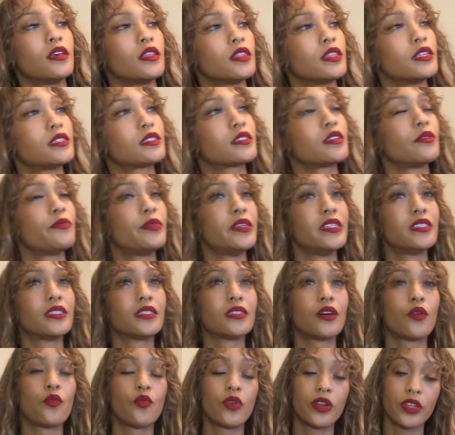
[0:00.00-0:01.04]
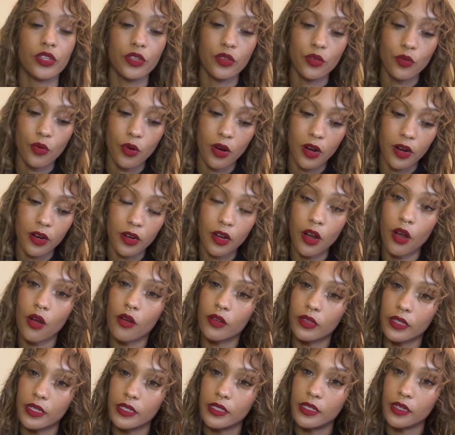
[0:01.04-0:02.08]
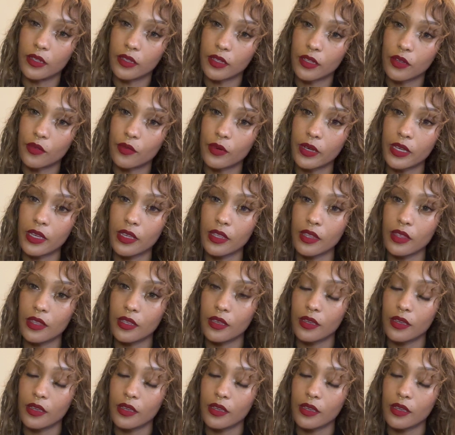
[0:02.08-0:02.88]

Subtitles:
This could be someone you are currently dealing with,